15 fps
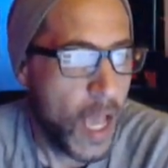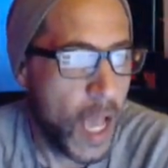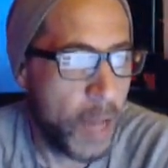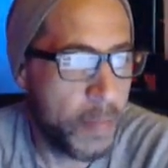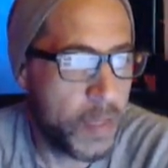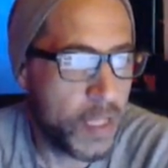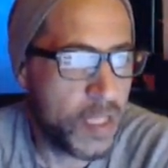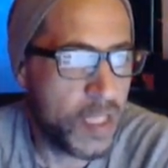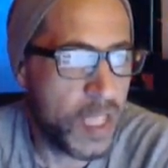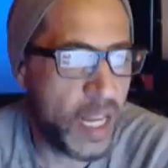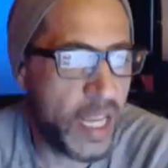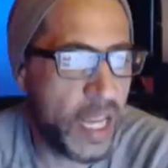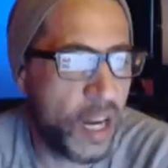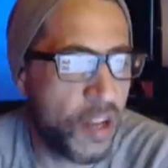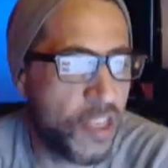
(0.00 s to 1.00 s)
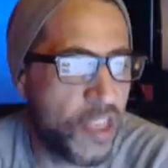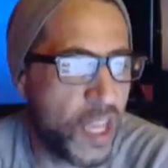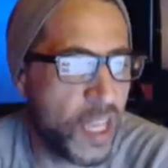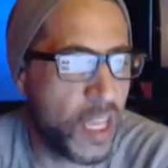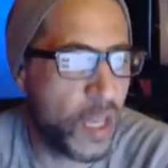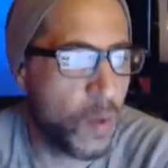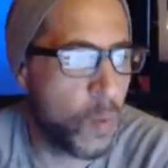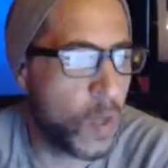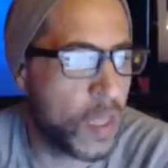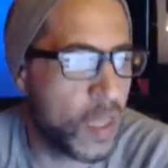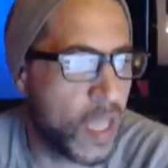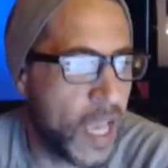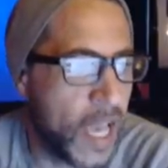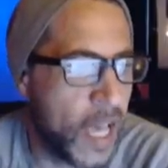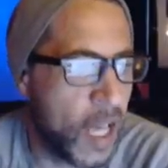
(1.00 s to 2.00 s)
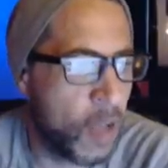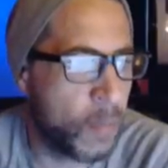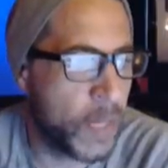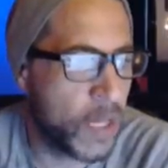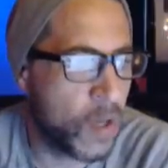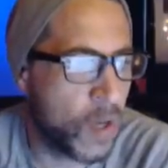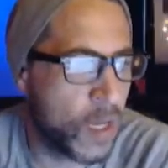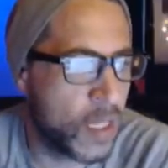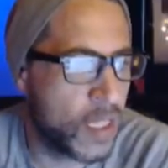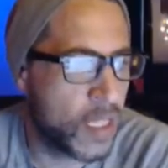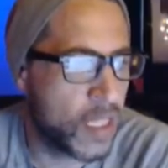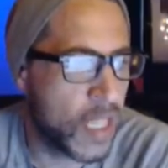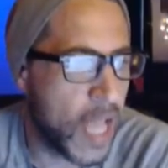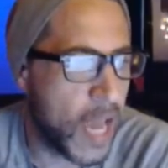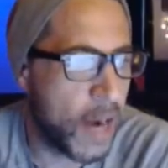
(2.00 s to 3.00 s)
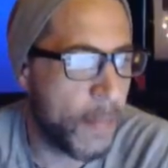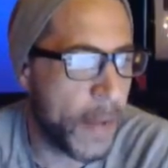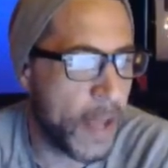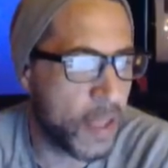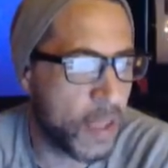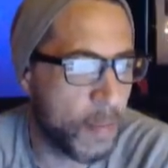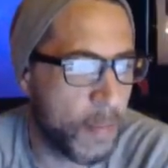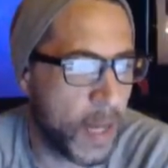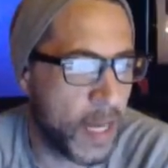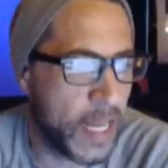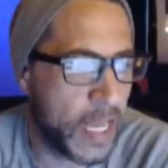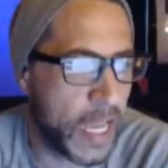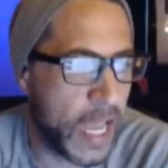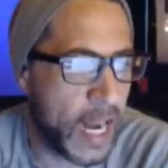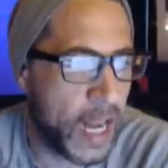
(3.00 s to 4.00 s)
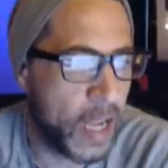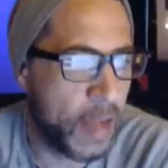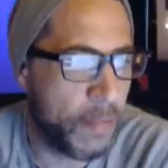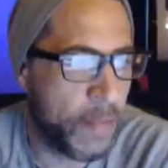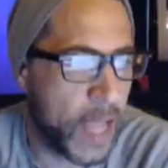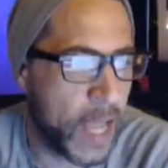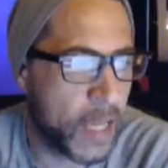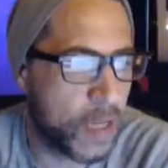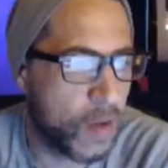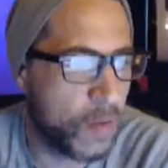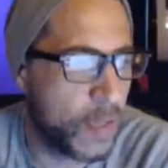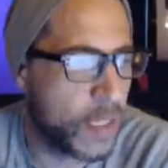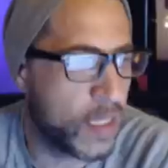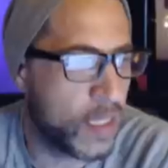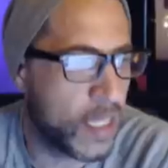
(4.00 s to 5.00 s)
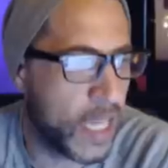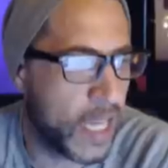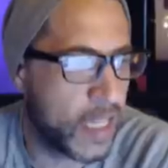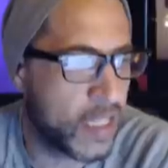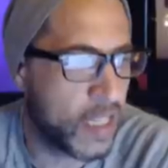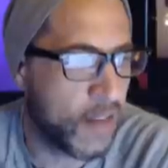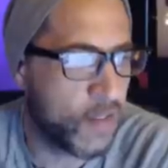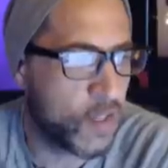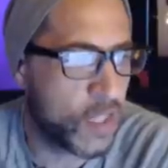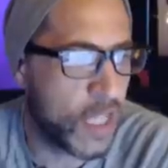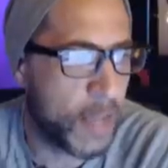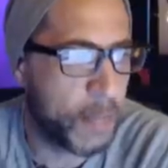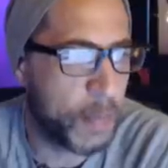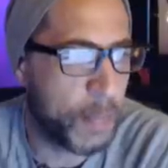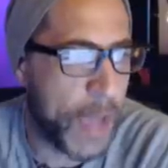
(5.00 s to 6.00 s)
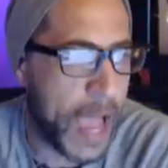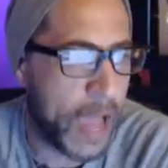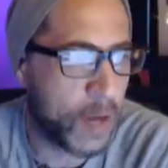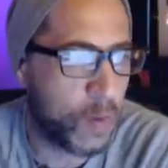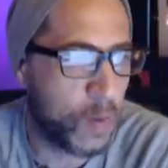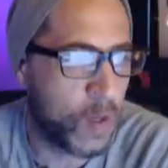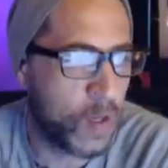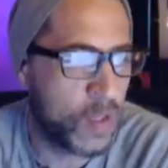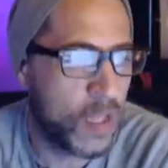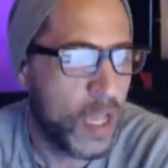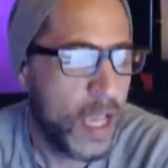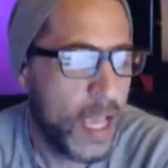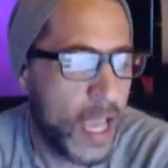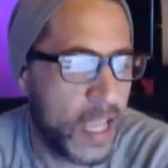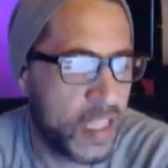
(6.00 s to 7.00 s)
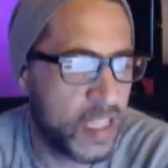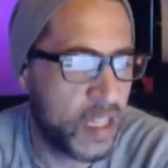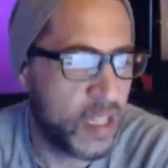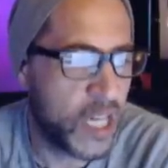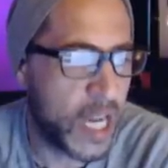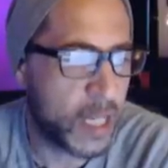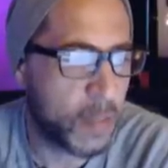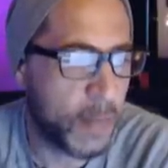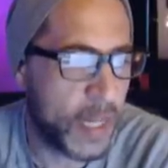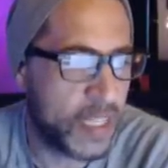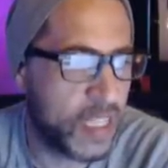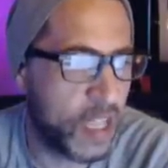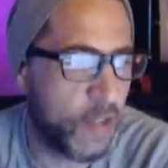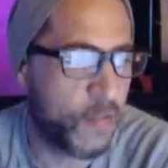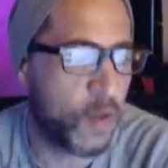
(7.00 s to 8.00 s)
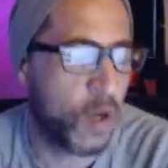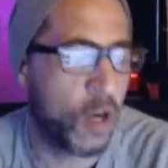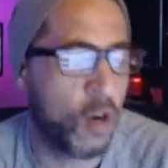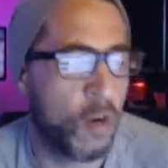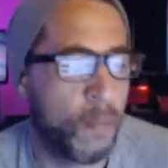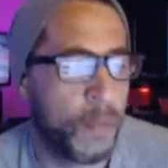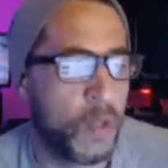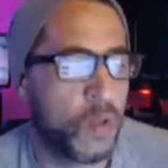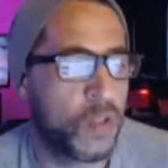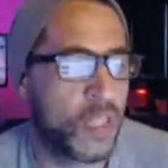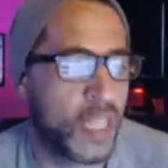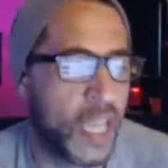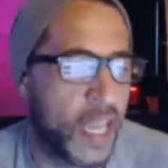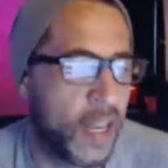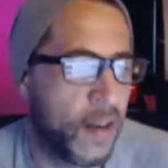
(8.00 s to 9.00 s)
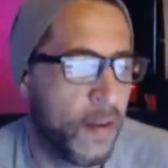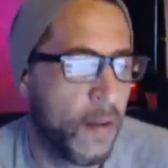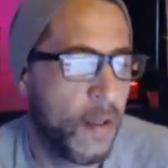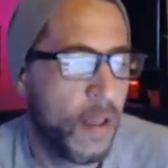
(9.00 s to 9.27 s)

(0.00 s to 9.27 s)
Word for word: I'm just sitting here thinking, what the hell, because it's not about the money, and I am not going to take several steps backwards and subject myself to her abuse again.